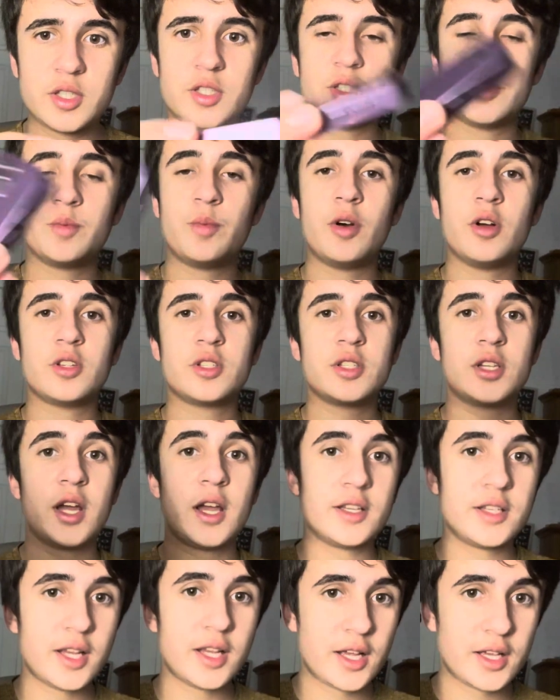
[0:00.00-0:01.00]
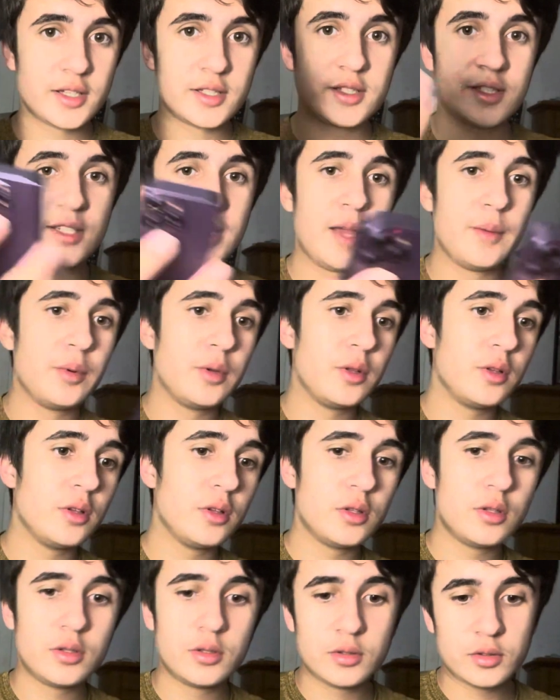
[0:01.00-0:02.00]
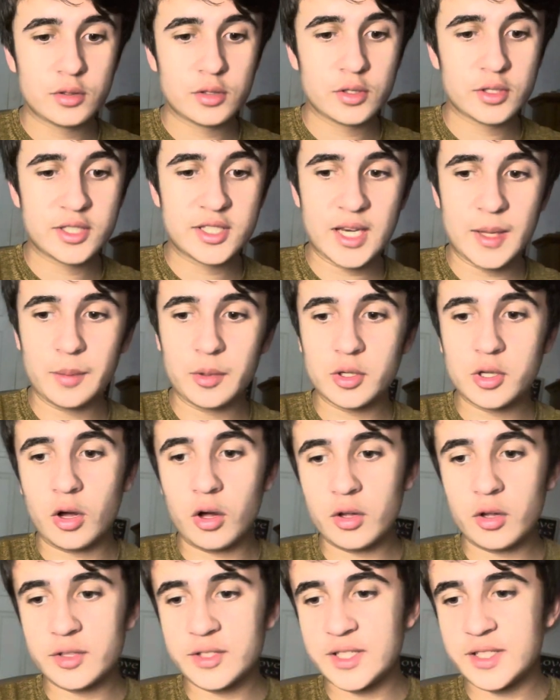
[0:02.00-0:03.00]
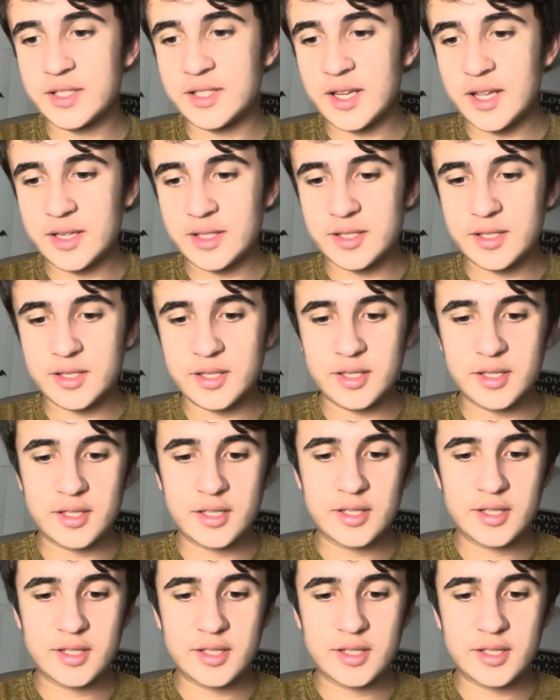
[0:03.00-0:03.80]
small size, has stable calls, it says.